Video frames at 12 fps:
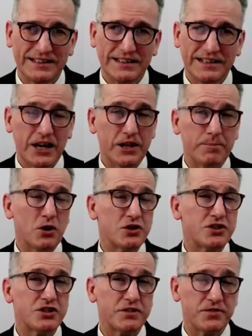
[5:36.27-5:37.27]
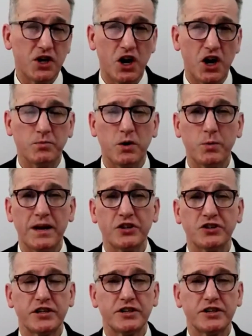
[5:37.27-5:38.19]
The process of 9, where we actually